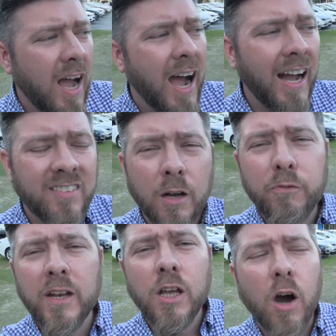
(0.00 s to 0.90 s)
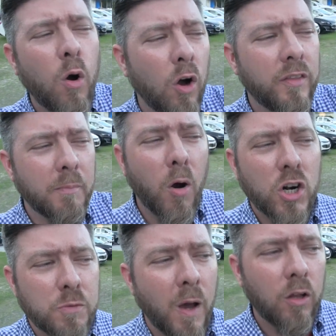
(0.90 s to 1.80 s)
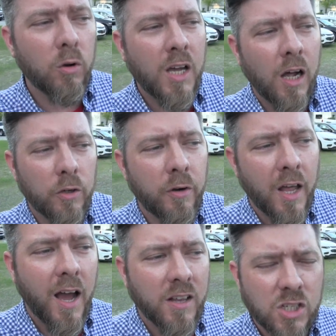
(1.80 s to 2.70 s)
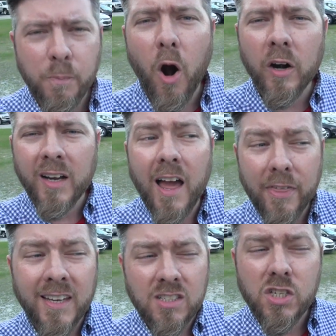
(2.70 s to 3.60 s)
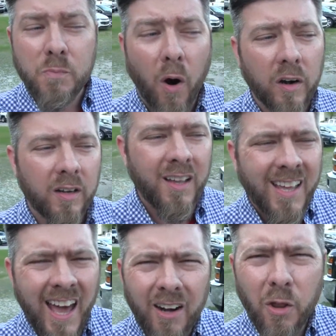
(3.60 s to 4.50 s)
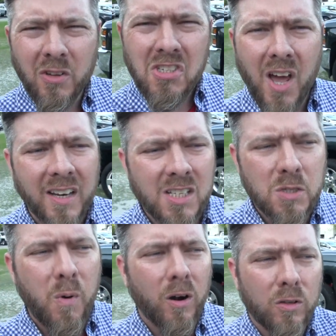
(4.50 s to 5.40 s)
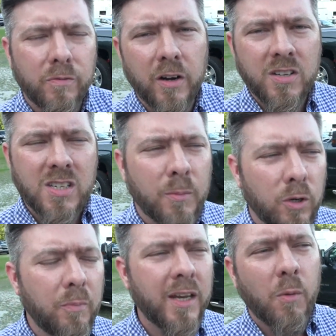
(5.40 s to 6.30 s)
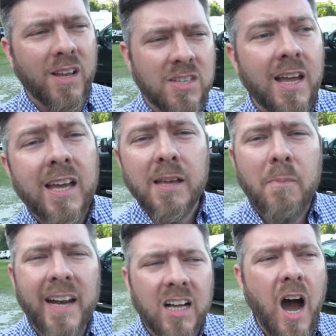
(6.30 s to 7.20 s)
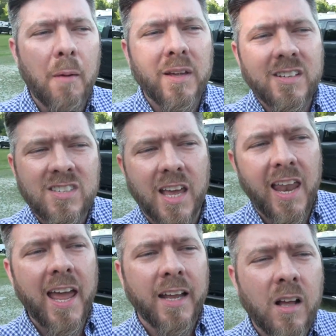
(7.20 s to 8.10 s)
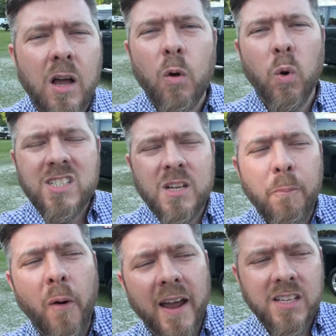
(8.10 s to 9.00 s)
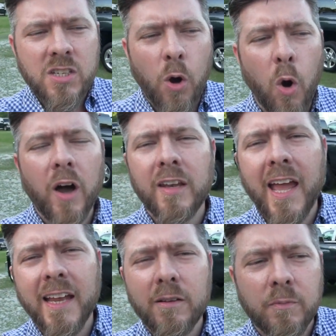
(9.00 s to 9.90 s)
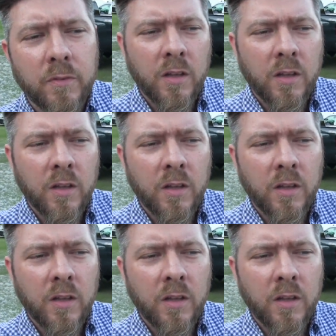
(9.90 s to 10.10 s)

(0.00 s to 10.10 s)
I did a video on the marshmallow colored uh, Spark. I think it's a Spark. I don't know, the Sonic and Spark look very similar. But anyways, made a comment and said, hey, what's the price on a